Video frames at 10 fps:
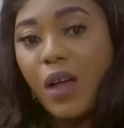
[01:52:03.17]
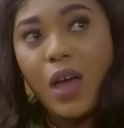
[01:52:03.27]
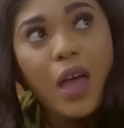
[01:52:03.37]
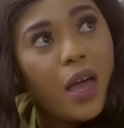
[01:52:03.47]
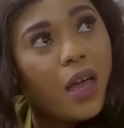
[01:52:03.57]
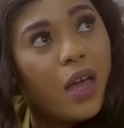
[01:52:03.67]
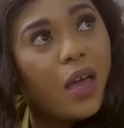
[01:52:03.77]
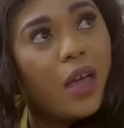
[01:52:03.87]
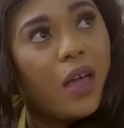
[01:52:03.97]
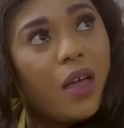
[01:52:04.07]
Hey,
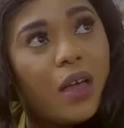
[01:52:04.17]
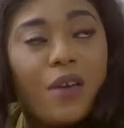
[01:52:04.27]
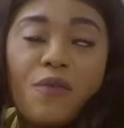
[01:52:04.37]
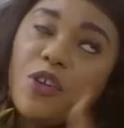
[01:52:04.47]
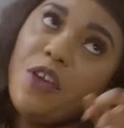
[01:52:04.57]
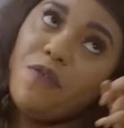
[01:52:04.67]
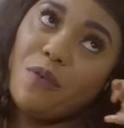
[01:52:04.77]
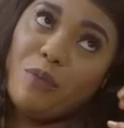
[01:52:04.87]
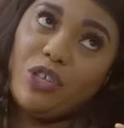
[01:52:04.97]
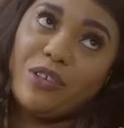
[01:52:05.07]
for your
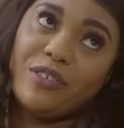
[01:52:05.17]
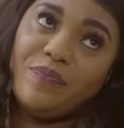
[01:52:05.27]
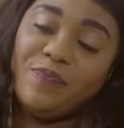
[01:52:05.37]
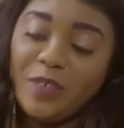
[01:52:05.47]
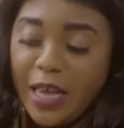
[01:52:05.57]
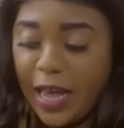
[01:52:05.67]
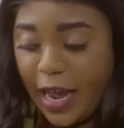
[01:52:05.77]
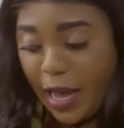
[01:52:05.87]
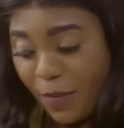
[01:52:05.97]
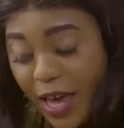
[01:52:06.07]
information,
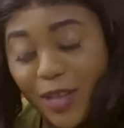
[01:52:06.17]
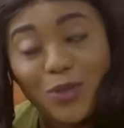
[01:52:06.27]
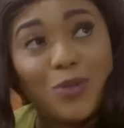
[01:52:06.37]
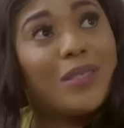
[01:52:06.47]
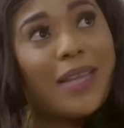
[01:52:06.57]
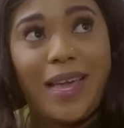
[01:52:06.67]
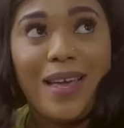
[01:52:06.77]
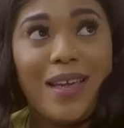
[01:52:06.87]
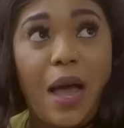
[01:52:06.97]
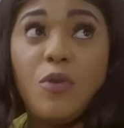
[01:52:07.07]
I am here to stay.
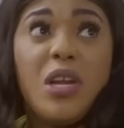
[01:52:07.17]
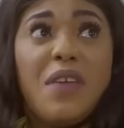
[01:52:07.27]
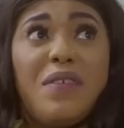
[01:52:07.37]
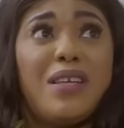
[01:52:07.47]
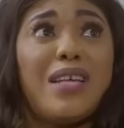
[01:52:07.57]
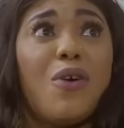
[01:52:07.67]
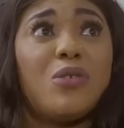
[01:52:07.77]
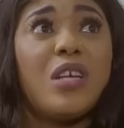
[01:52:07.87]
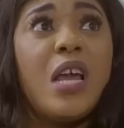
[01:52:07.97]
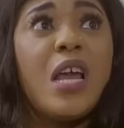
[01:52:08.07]
I'm not leaving this house.